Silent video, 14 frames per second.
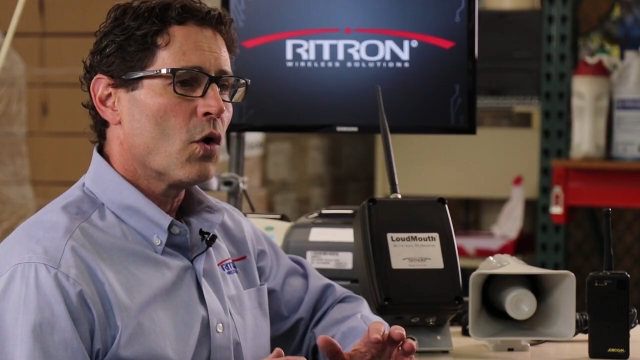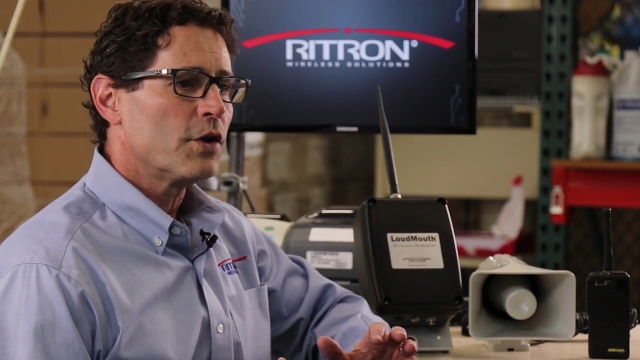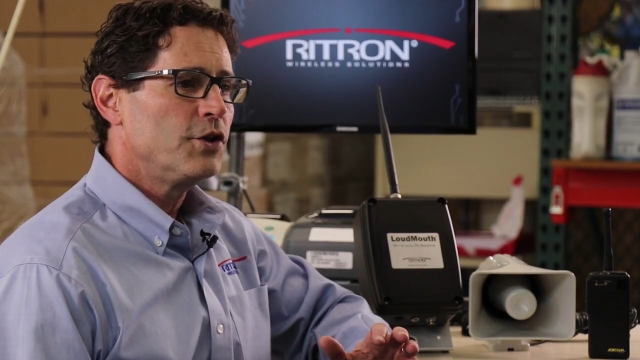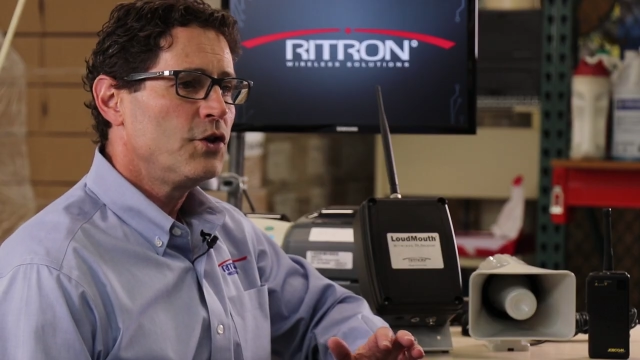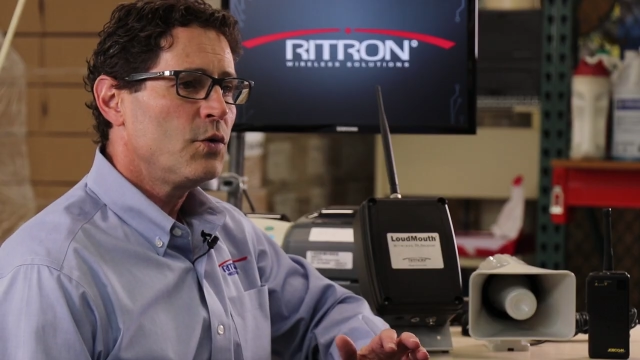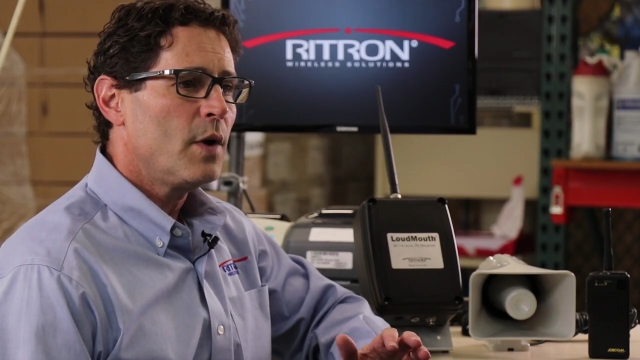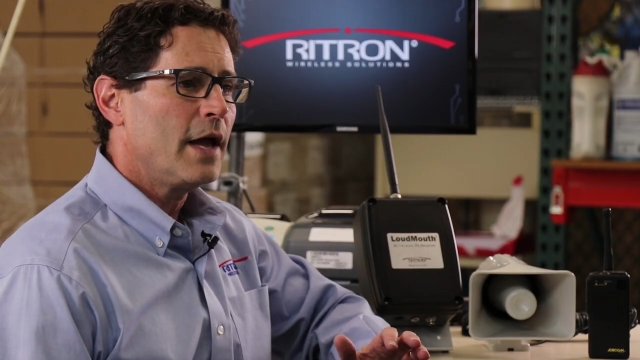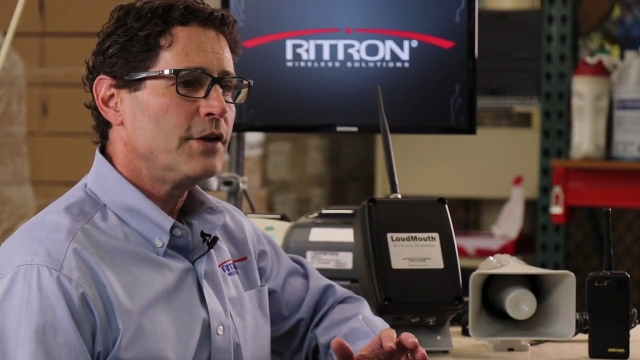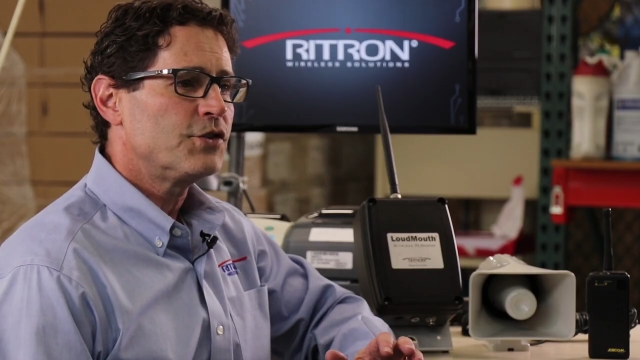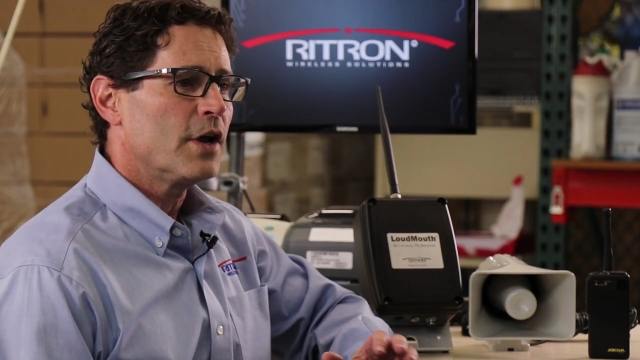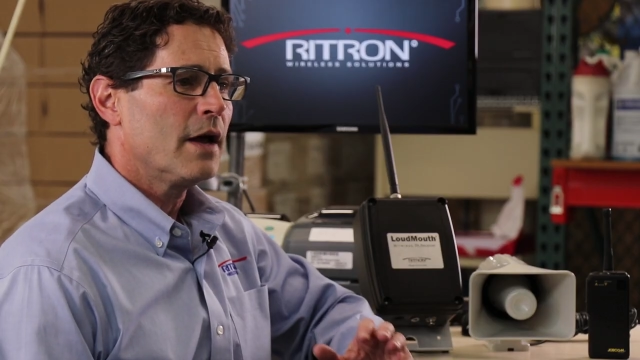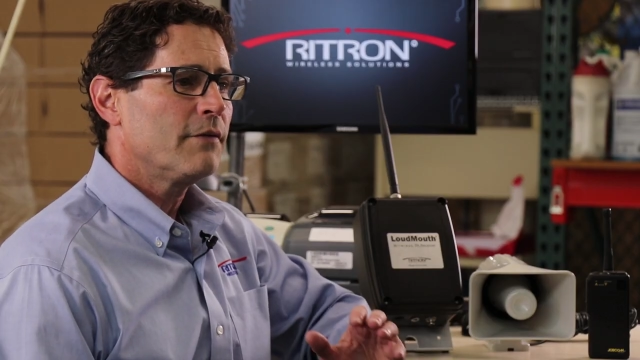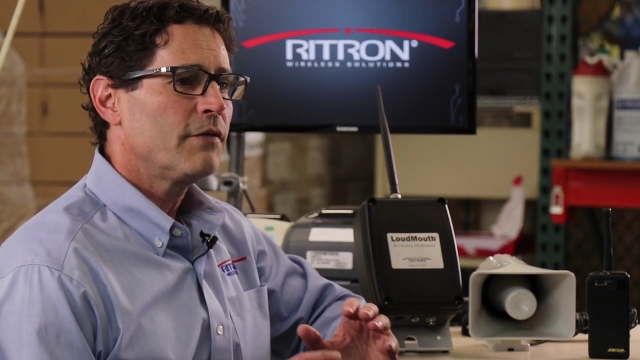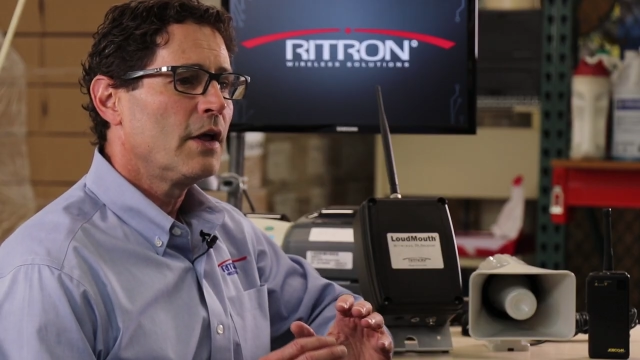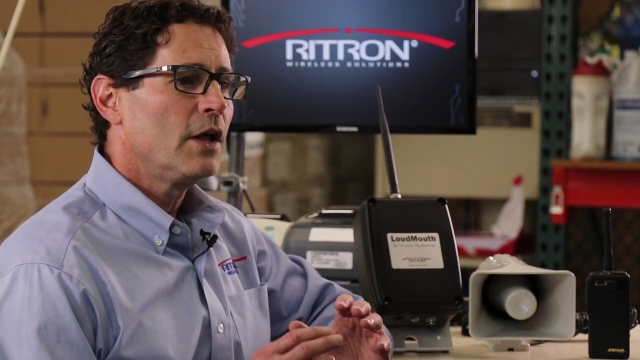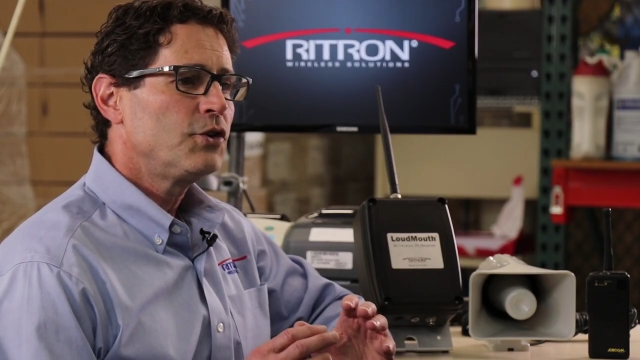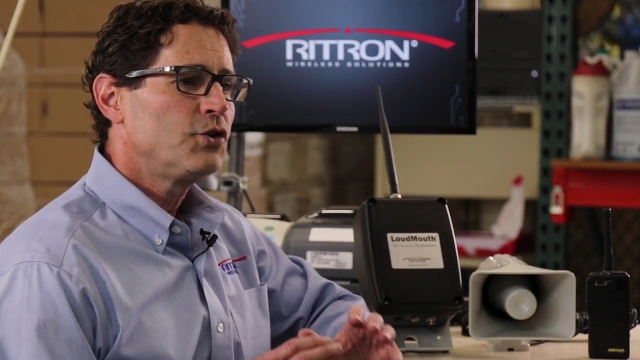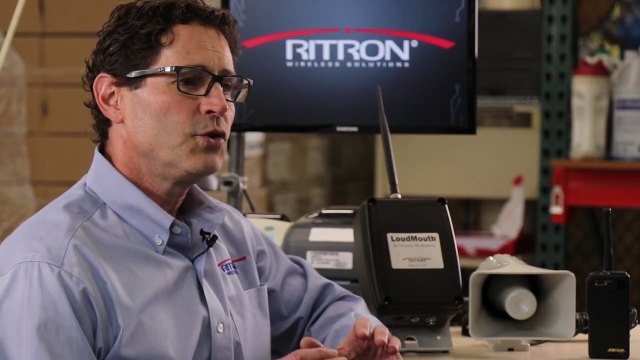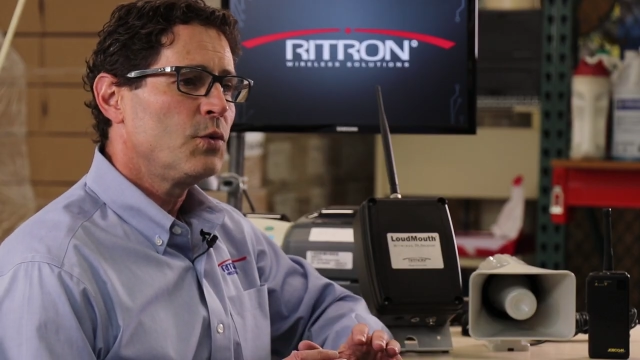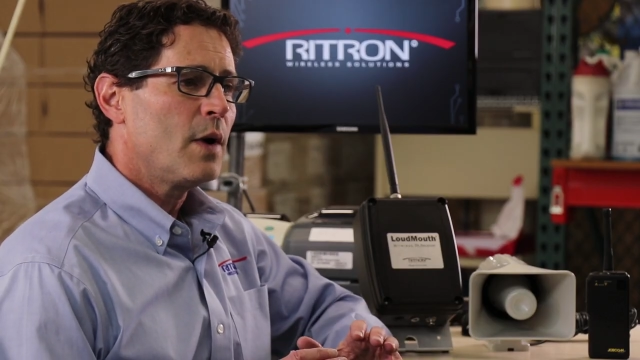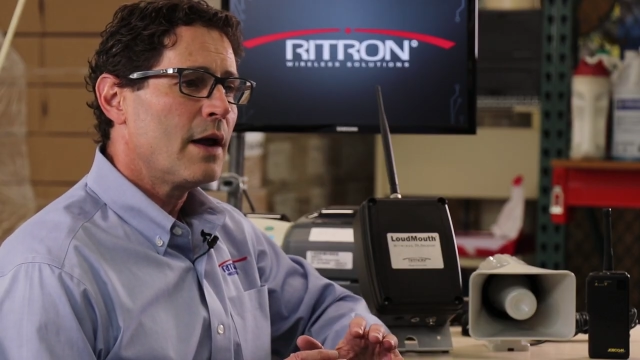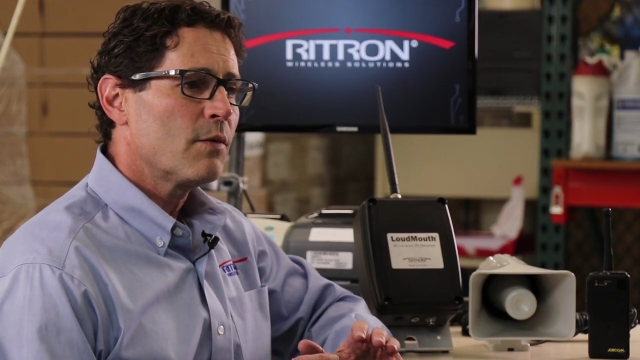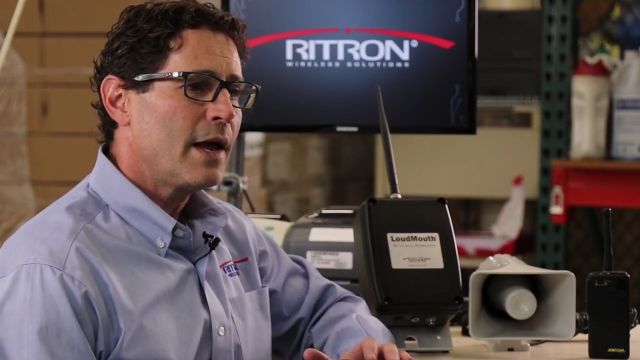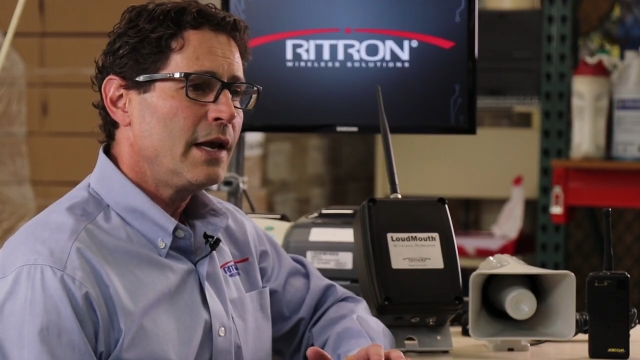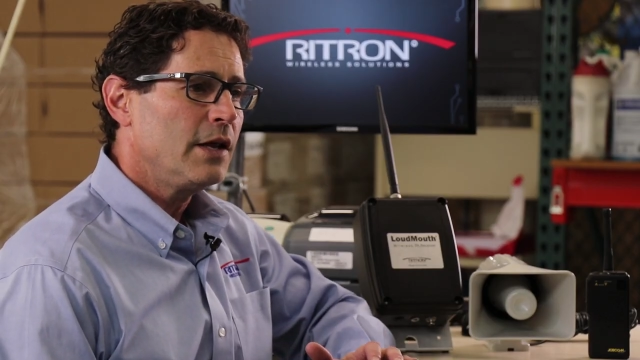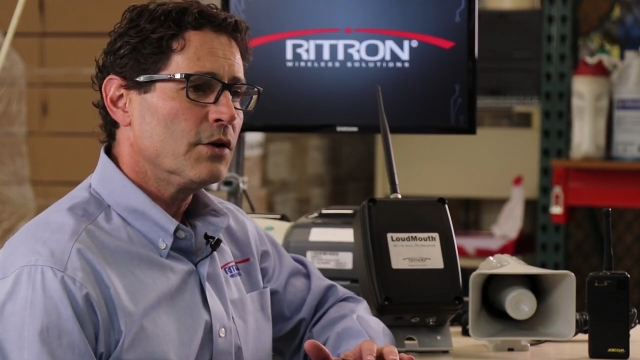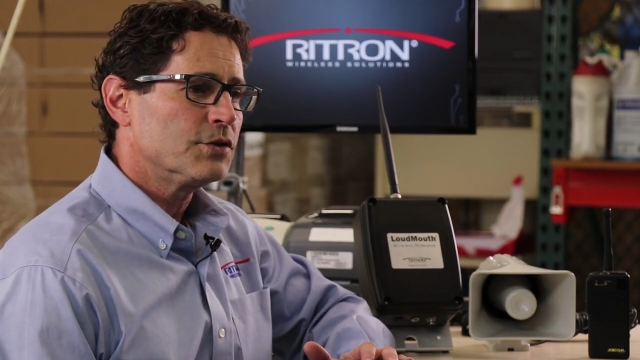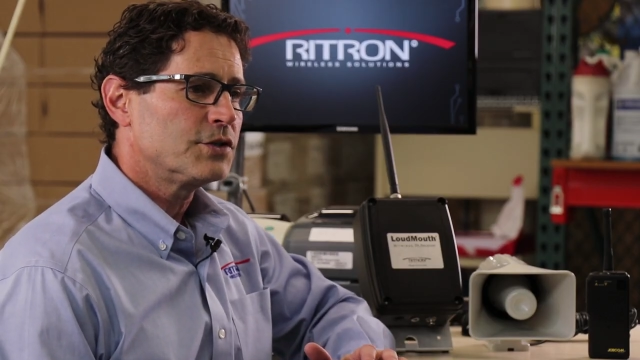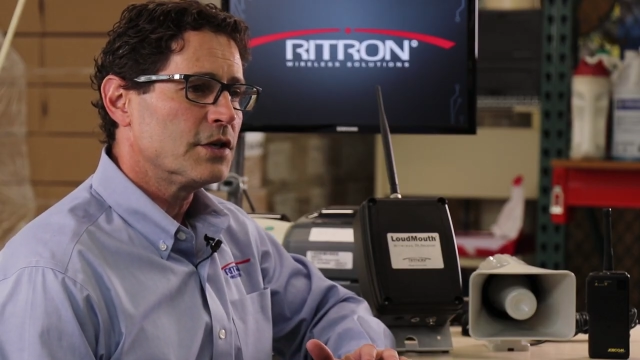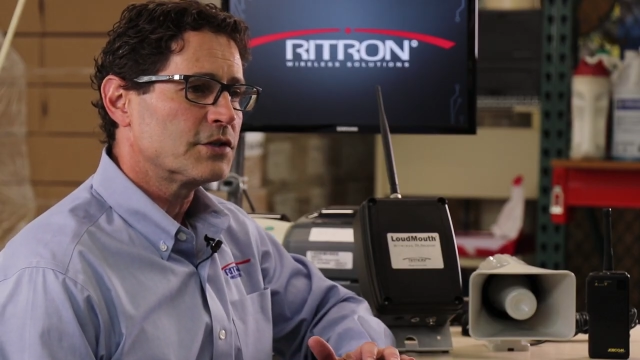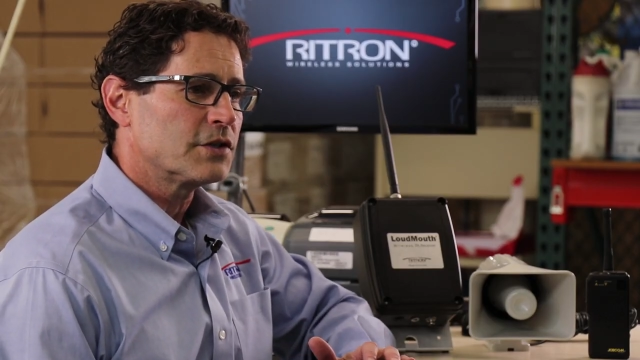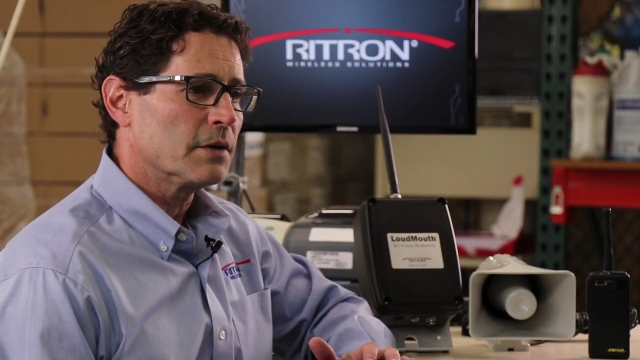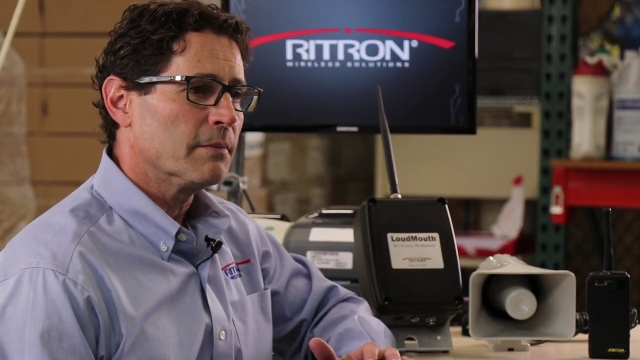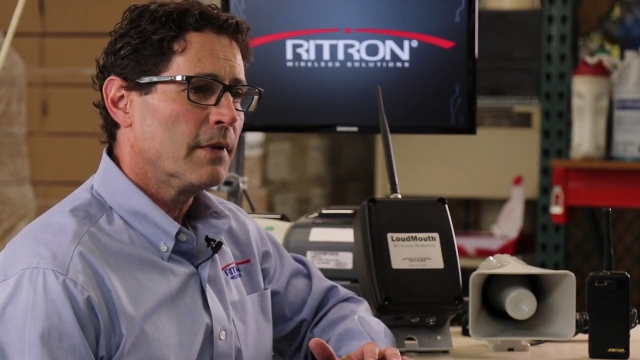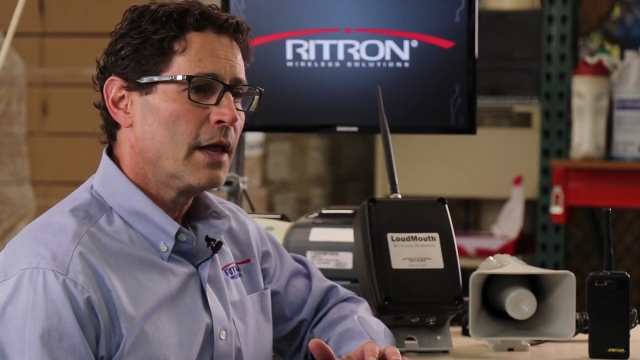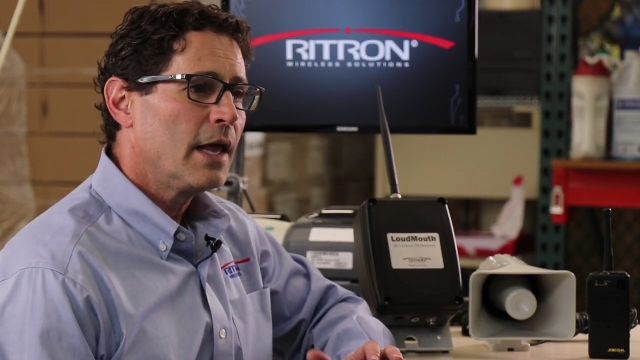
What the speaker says: or UHF two-way radio system.